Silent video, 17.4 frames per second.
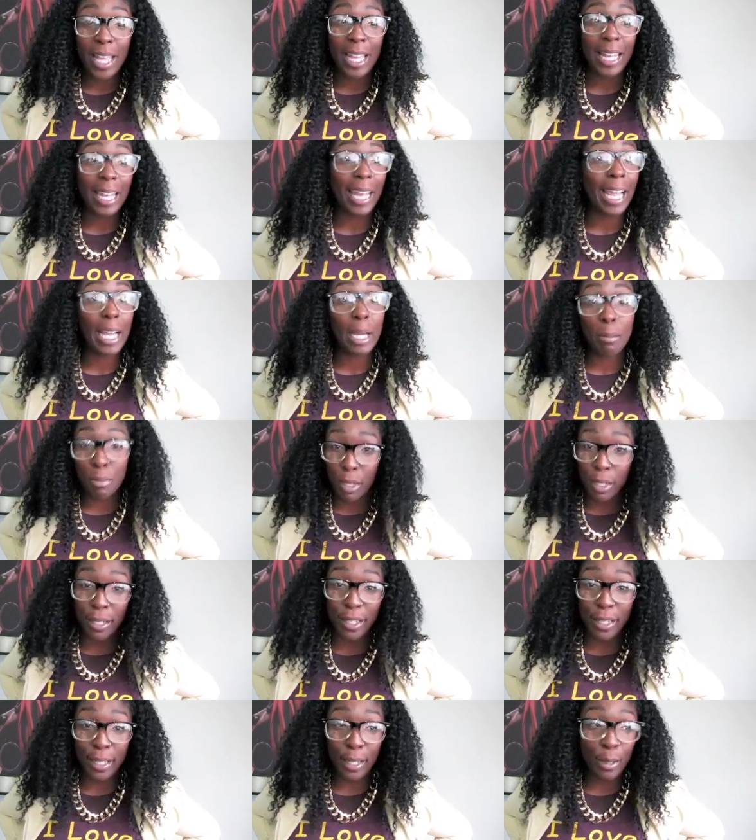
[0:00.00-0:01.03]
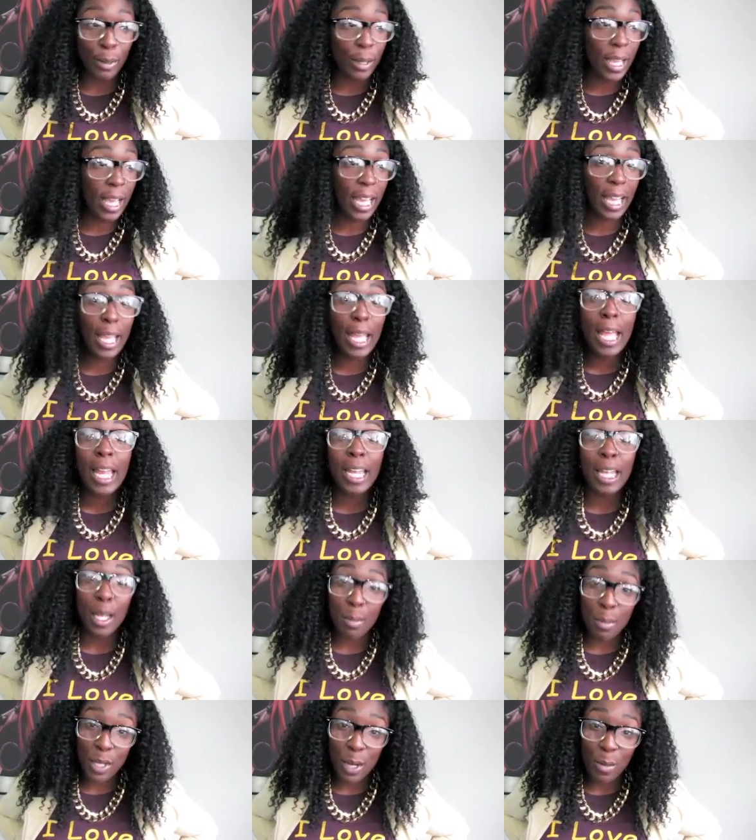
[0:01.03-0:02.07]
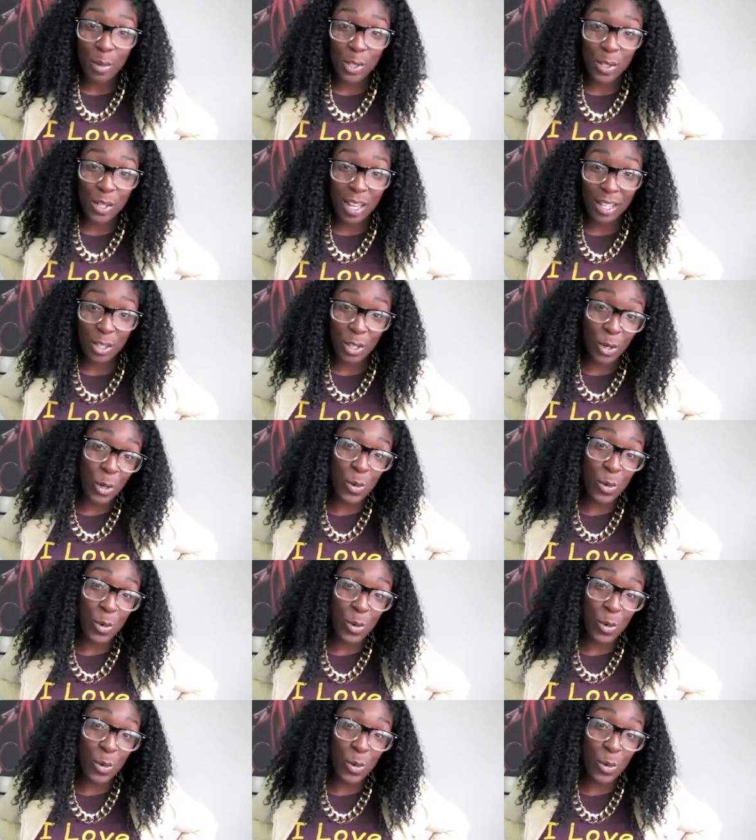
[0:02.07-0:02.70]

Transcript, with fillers: like a mug, okay? Let me know what you guys are